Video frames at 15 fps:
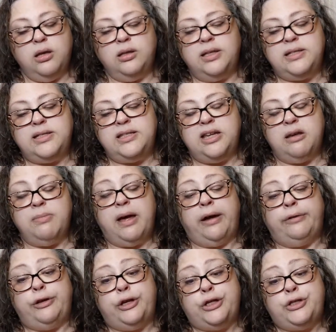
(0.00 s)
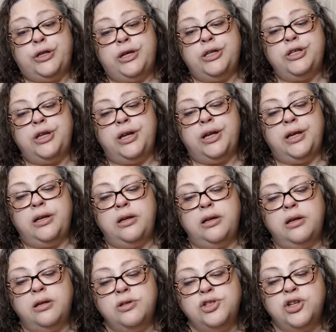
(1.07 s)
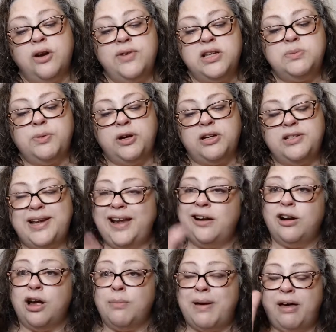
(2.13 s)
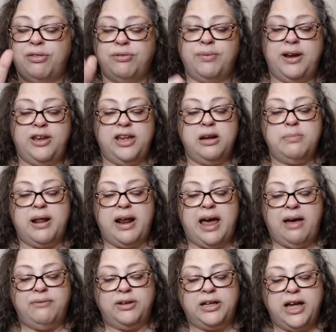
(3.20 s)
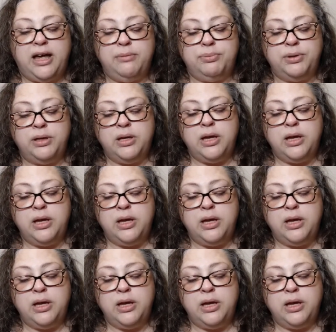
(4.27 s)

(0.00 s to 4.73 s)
Let's see about nutrition. Servings per container, about three. You get about a half a cup.